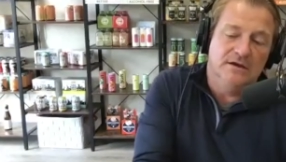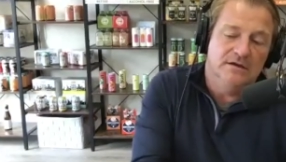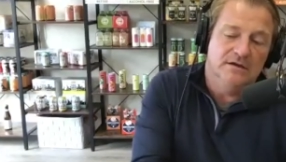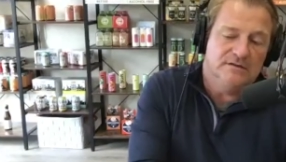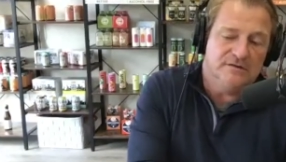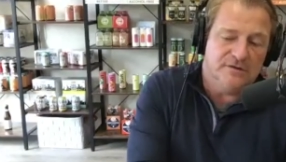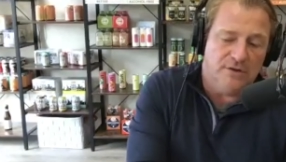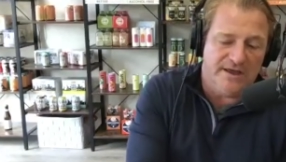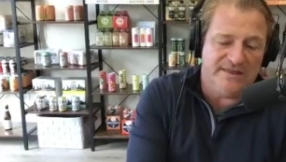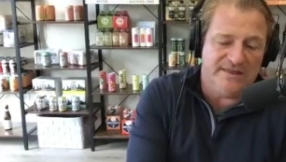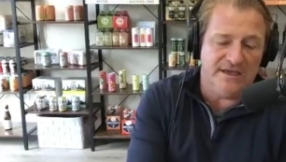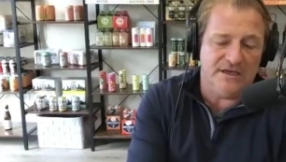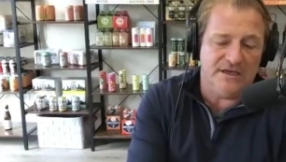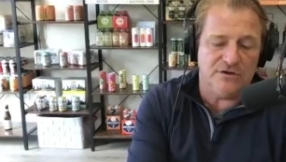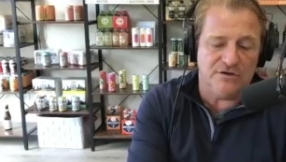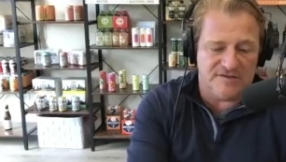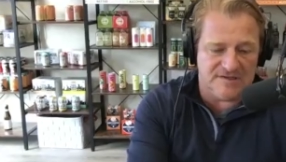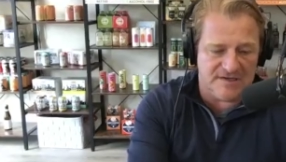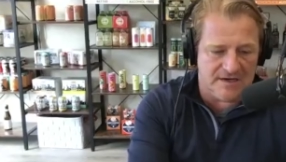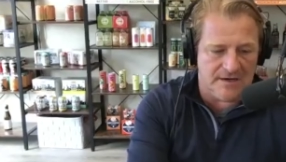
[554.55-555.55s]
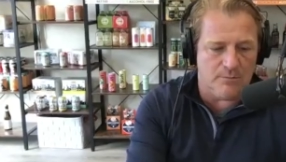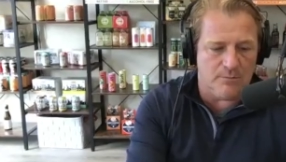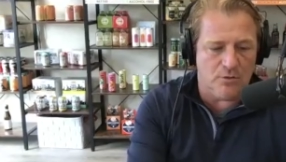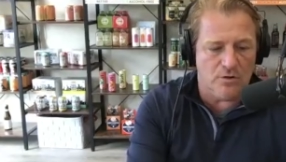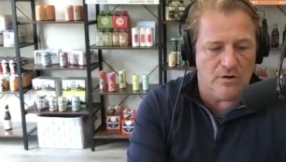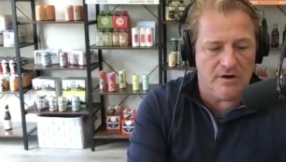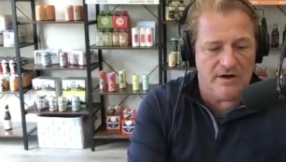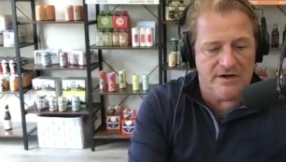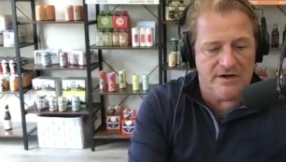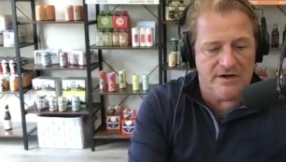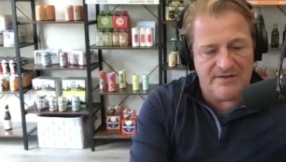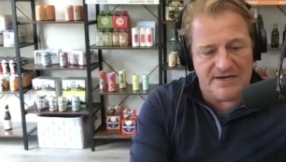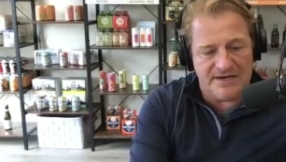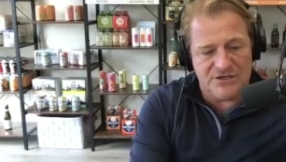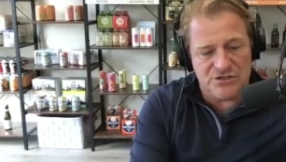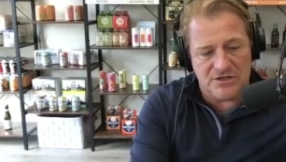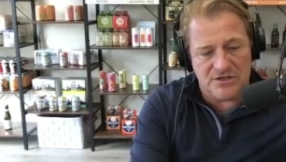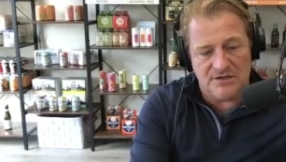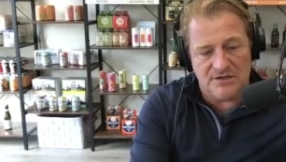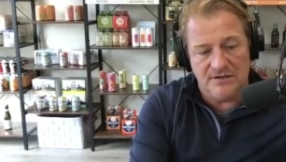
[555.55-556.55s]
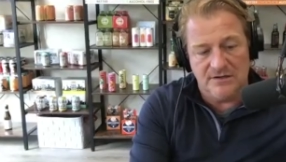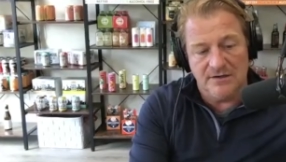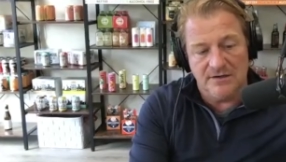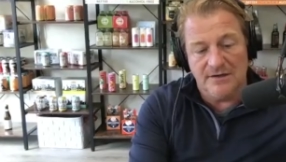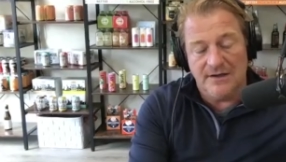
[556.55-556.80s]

so I think you're seeing more innovation.